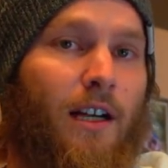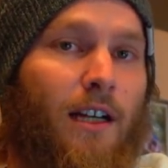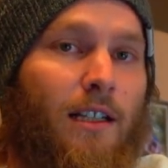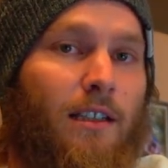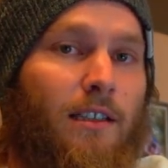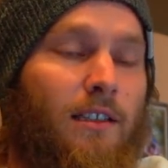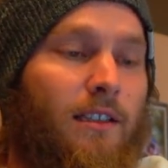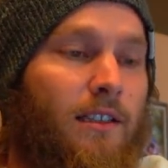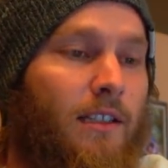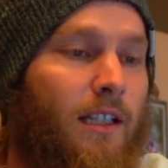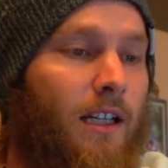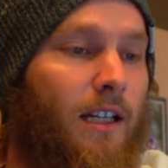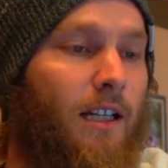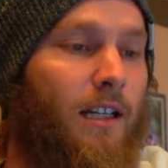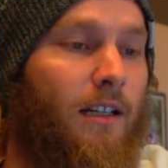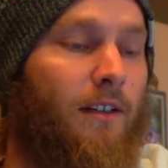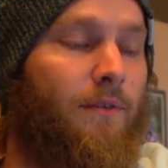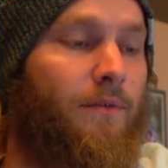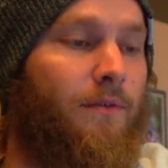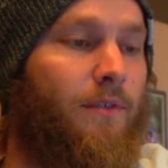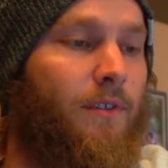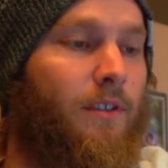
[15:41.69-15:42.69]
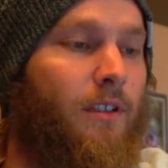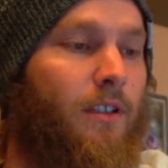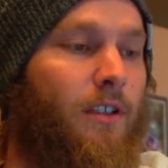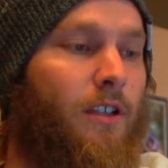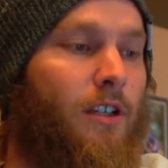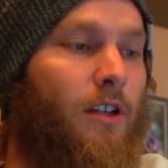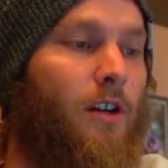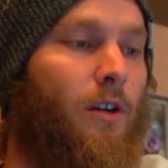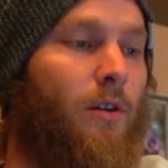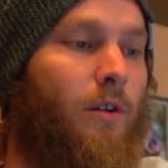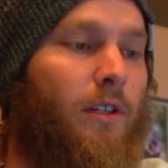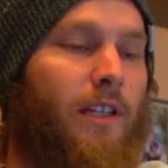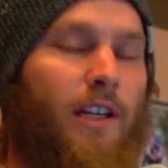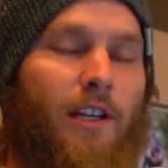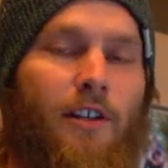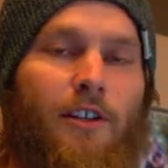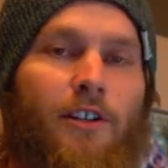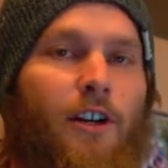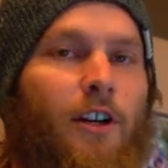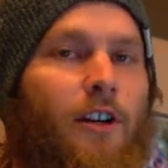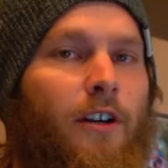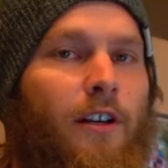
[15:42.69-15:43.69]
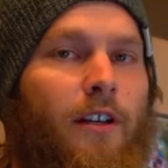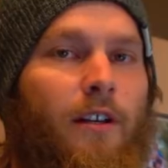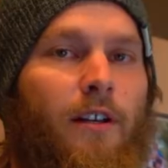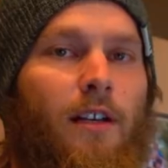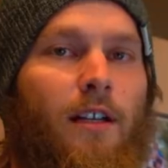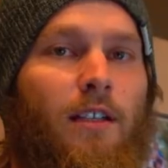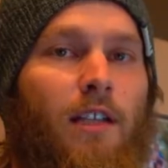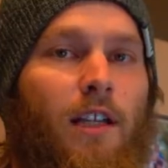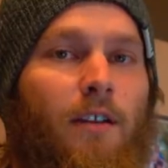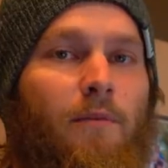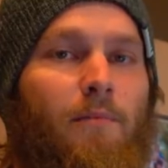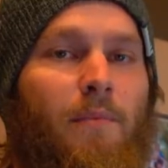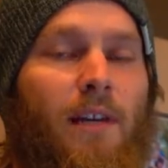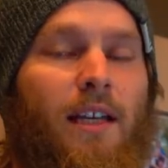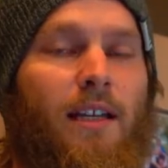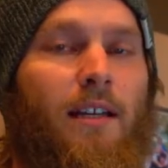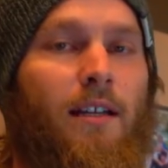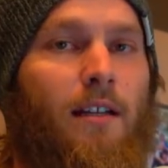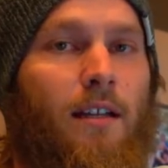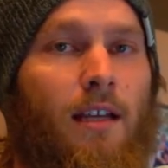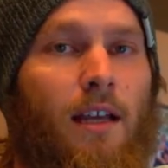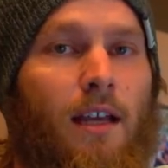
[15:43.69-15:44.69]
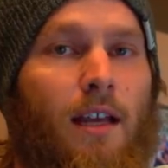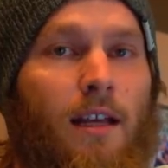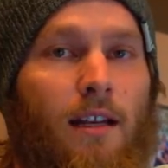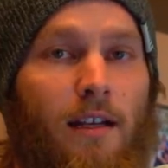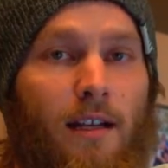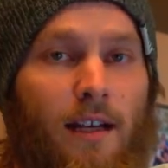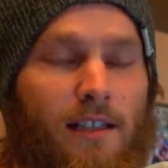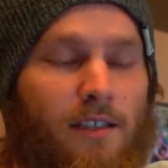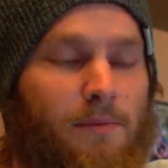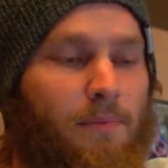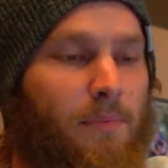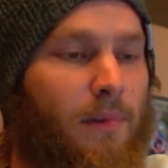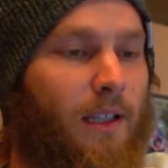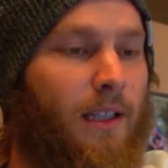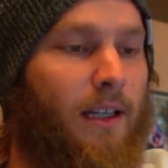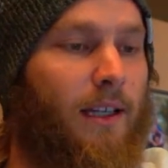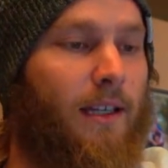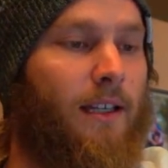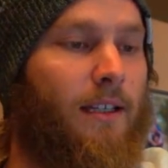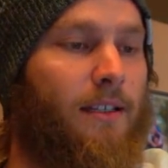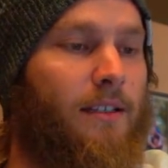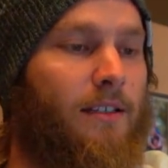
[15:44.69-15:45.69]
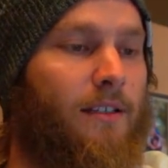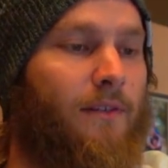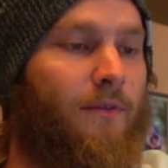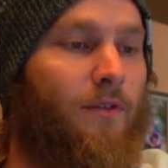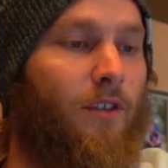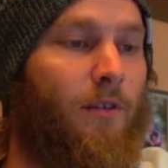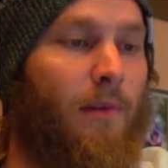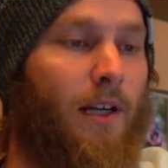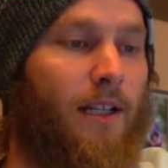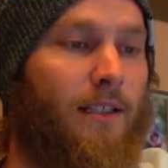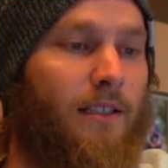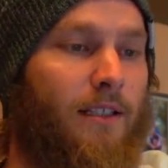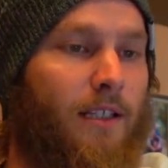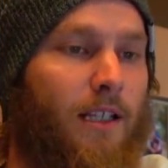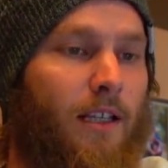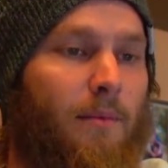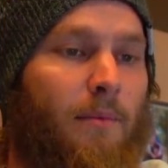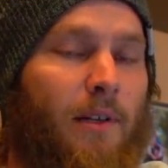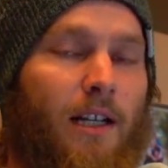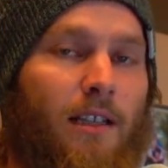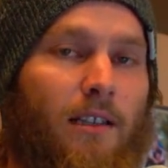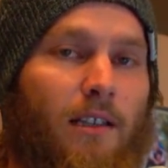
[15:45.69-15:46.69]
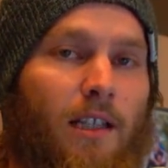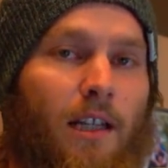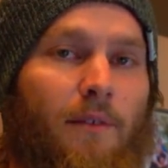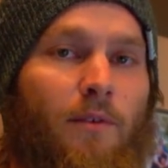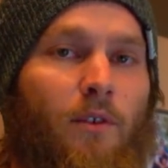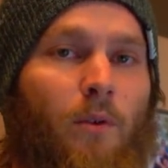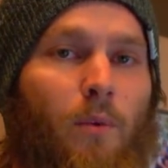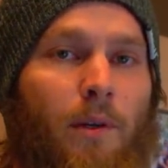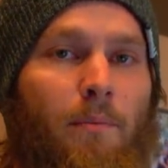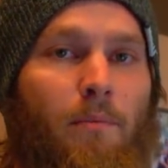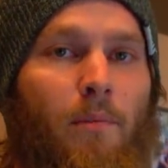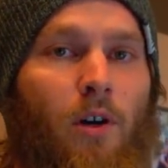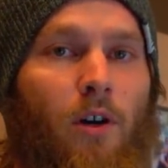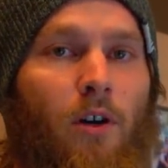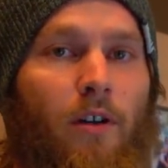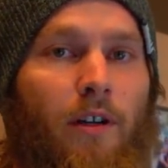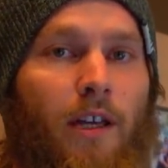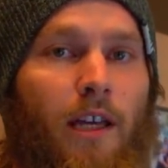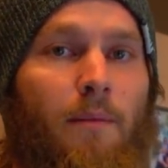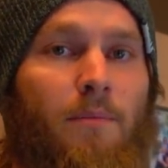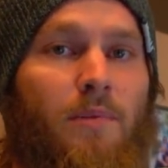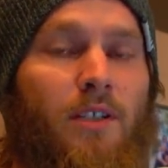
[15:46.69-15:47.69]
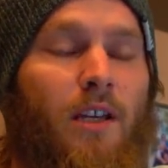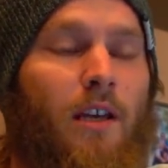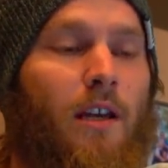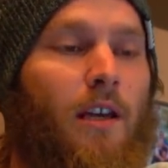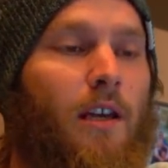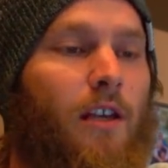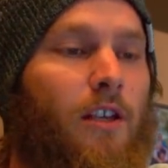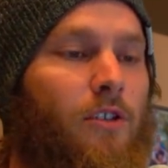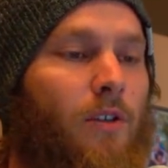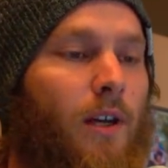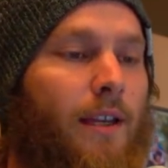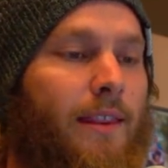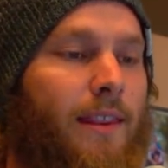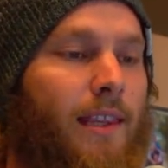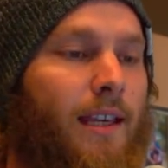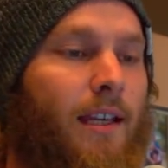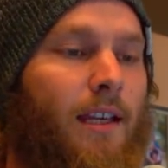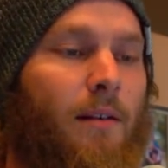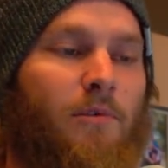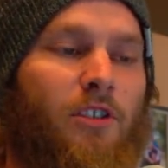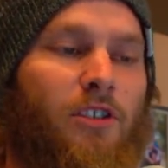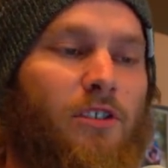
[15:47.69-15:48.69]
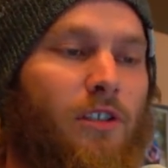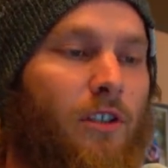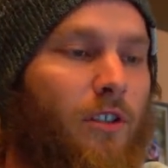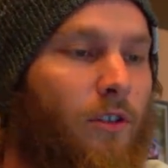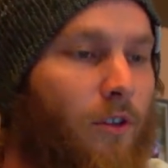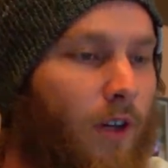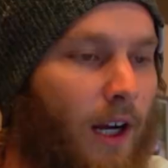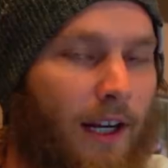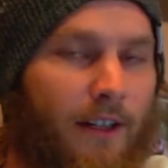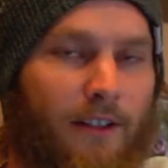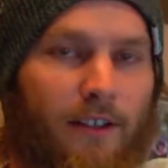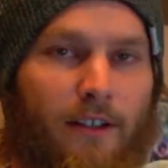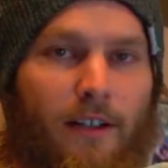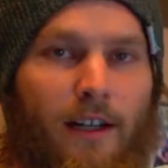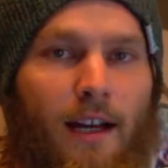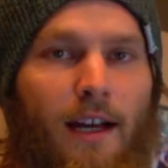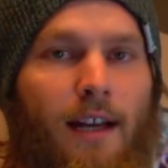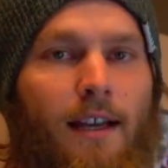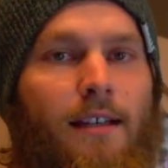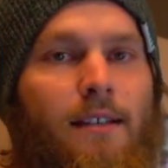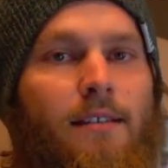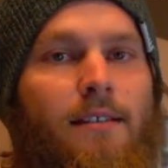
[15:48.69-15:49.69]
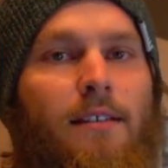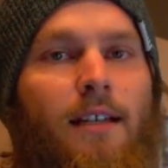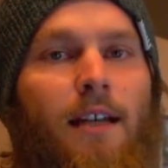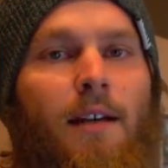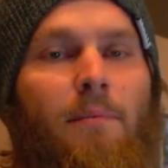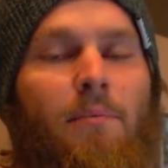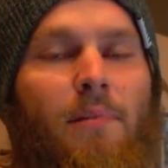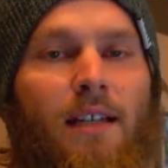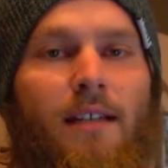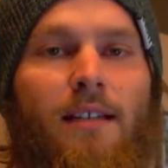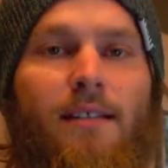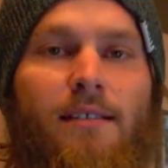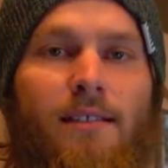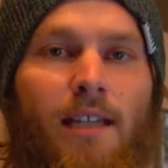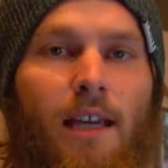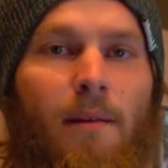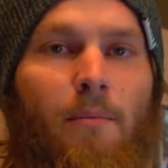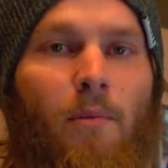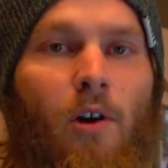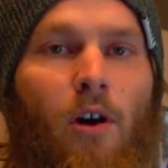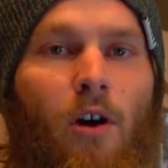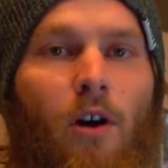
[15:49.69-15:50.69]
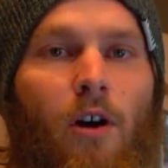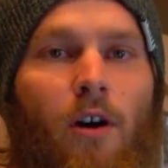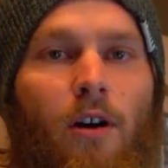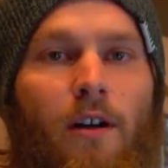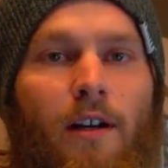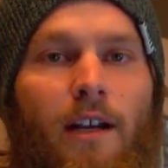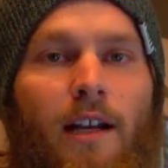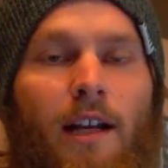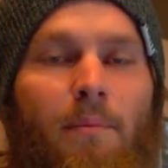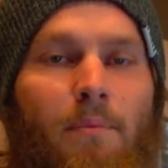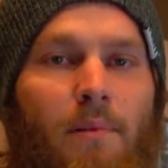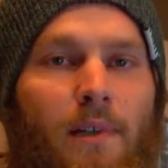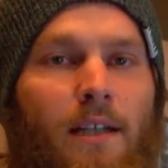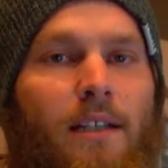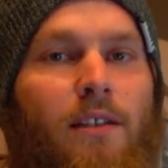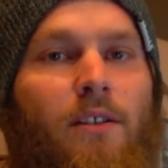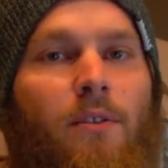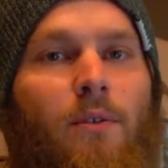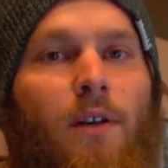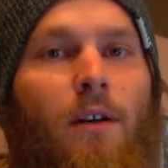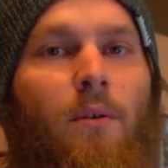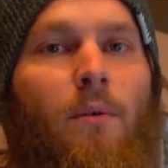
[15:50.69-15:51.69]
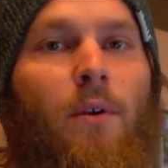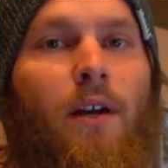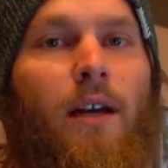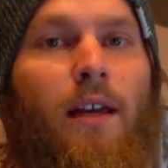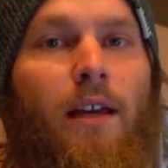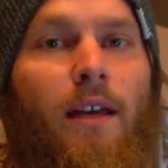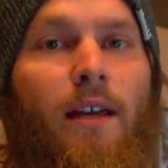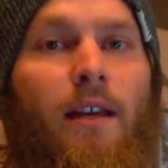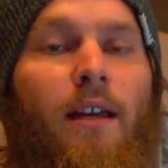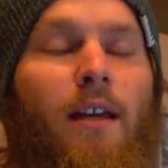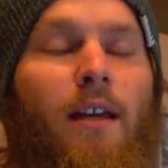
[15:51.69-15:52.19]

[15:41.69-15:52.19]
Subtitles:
I love, getting dirty. I love making nice plays for my team, and I love to win ball games. So I think I'm just a grinder, guys. I play this game hard, and I play it the right way.